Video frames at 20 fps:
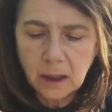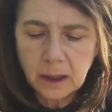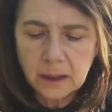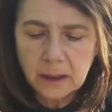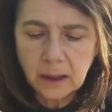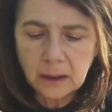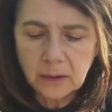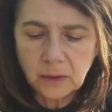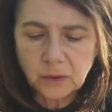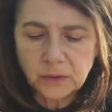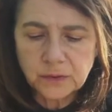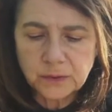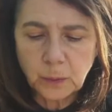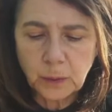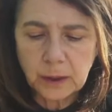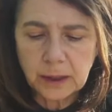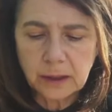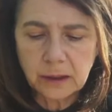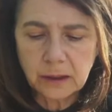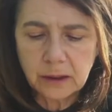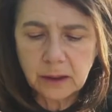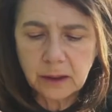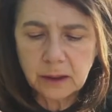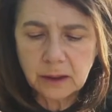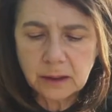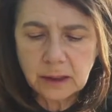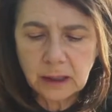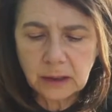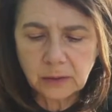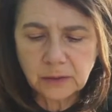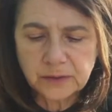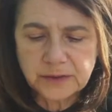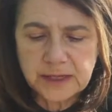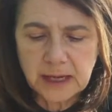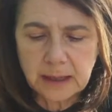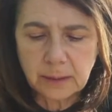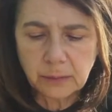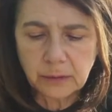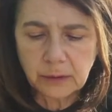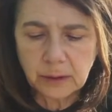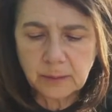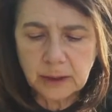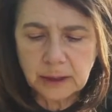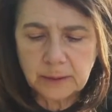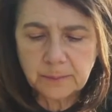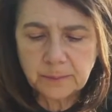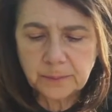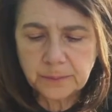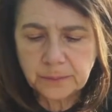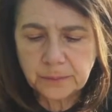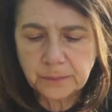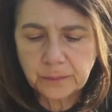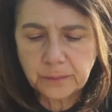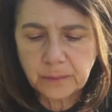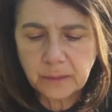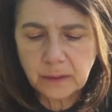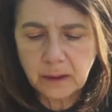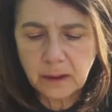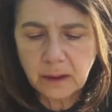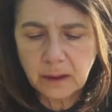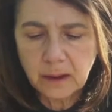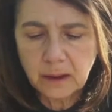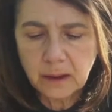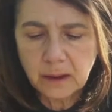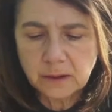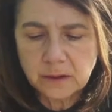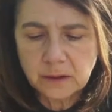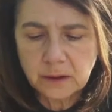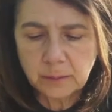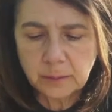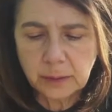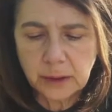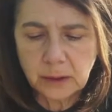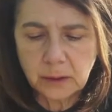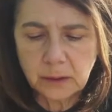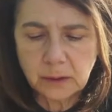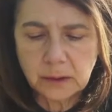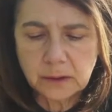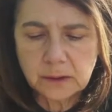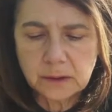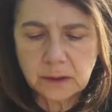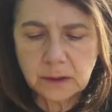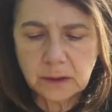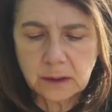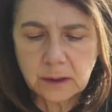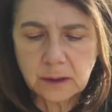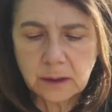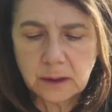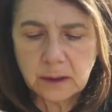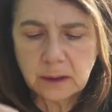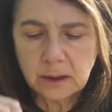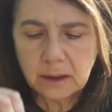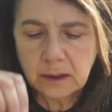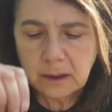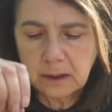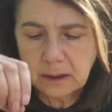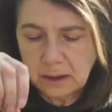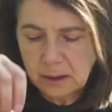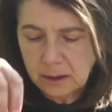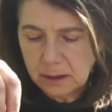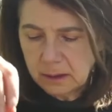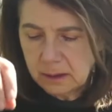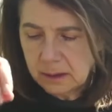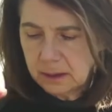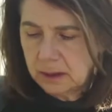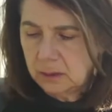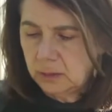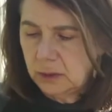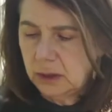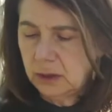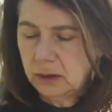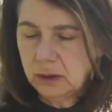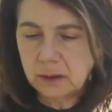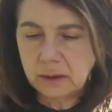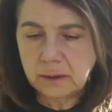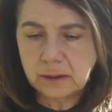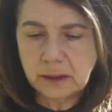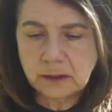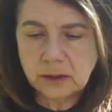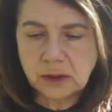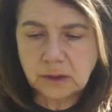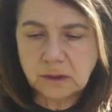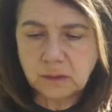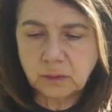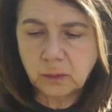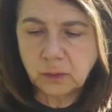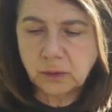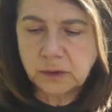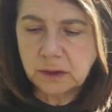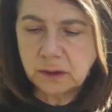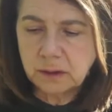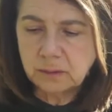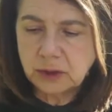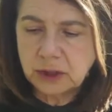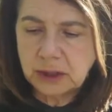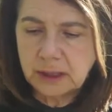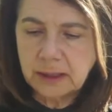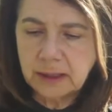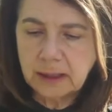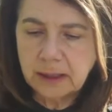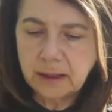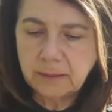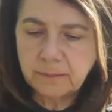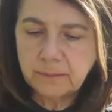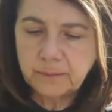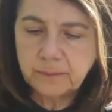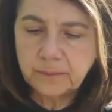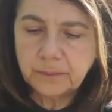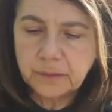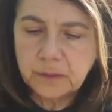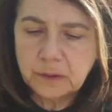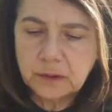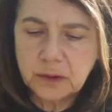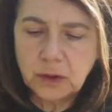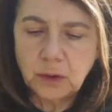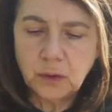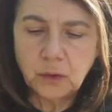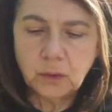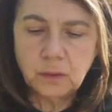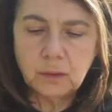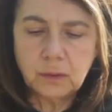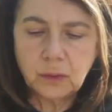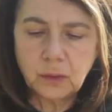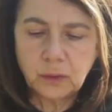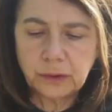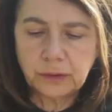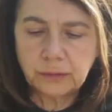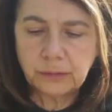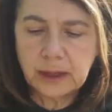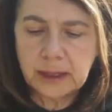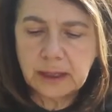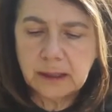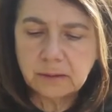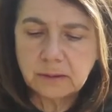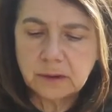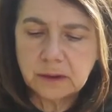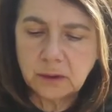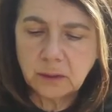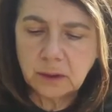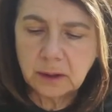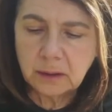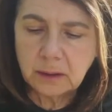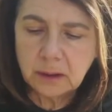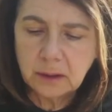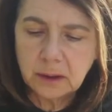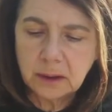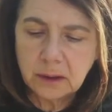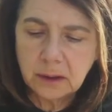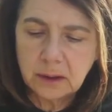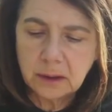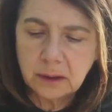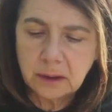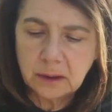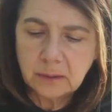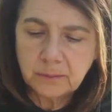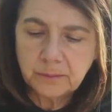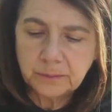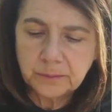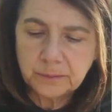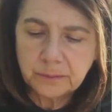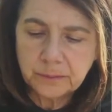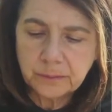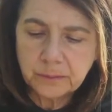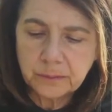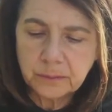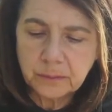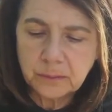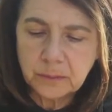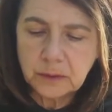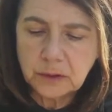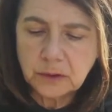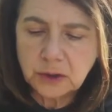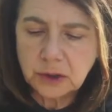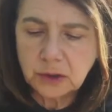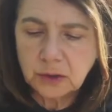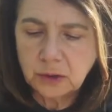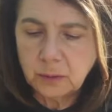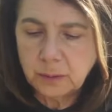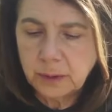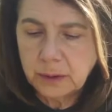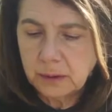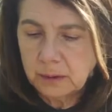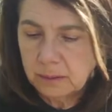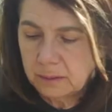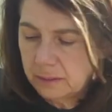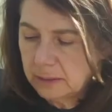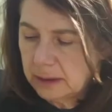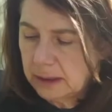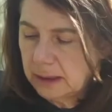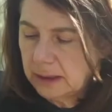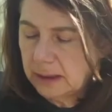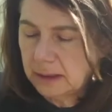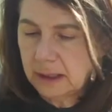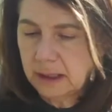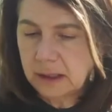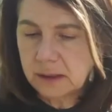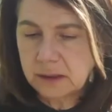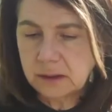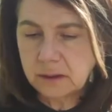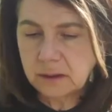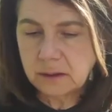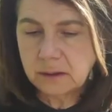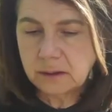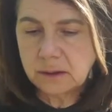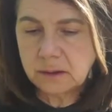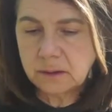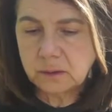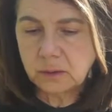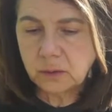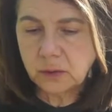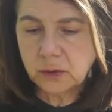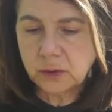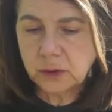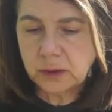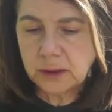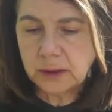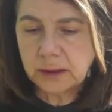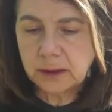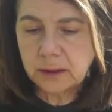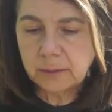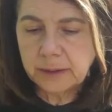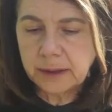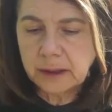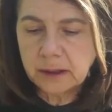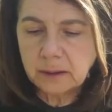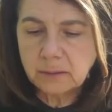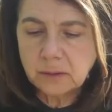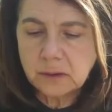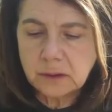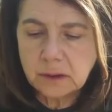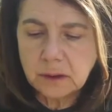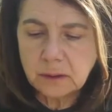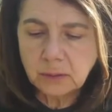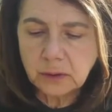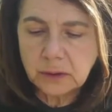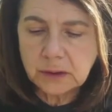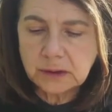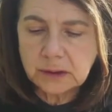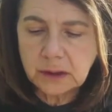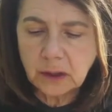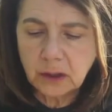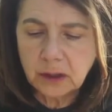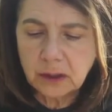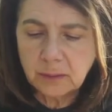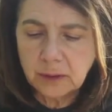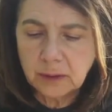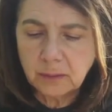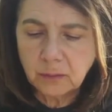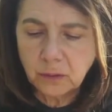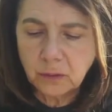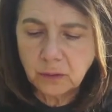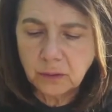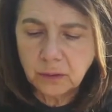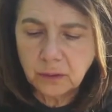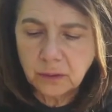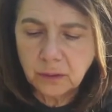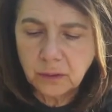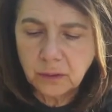knuckles depth, into the there we are, and then just water them gently, 2 or 3 to a tube like that. Just water a little bit. I'm just going to put a tiny bit more.